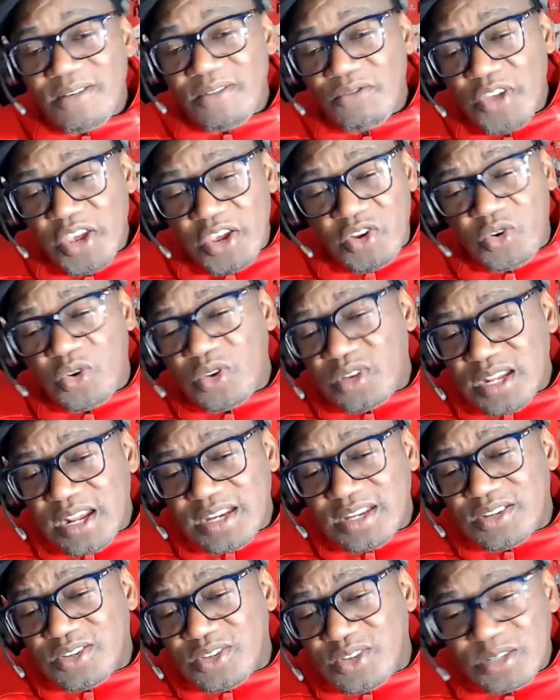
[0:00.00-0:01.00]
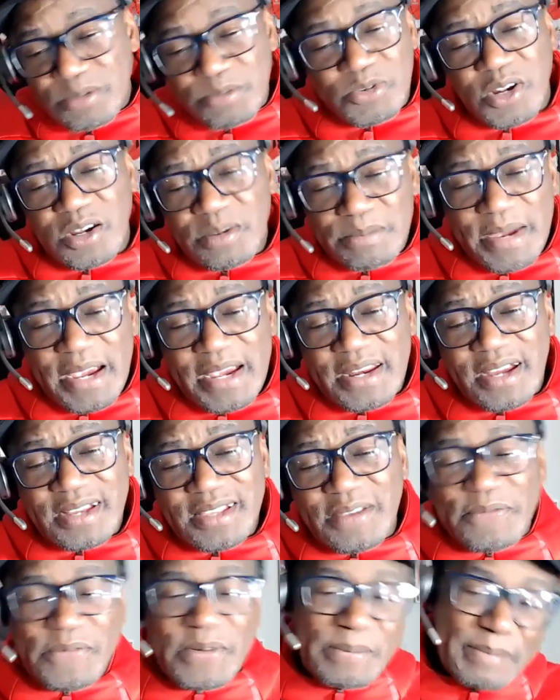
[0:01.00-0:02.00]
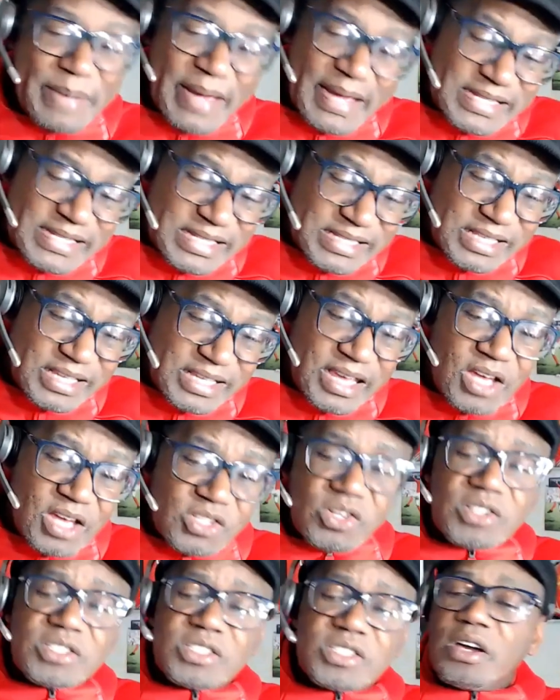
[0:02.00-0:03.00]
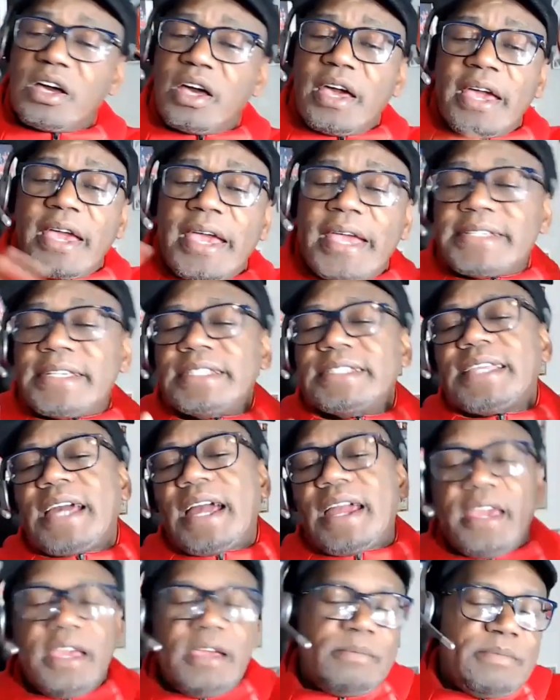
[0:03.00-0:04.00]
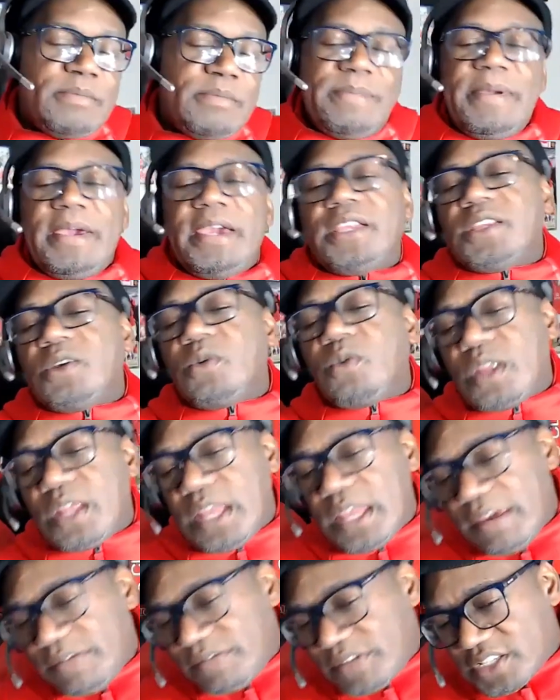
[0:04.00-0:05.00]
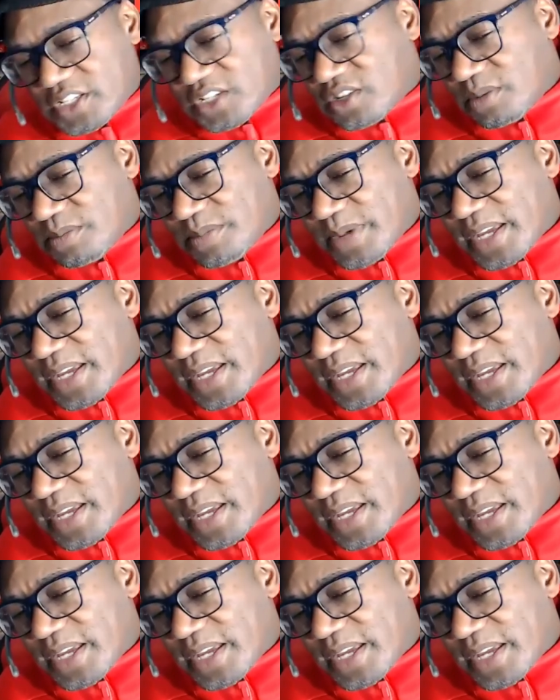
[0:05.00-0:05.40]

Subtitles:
recruited to join Man United from Man City, so it's not. Is it that maybe he didn't want to leave the city of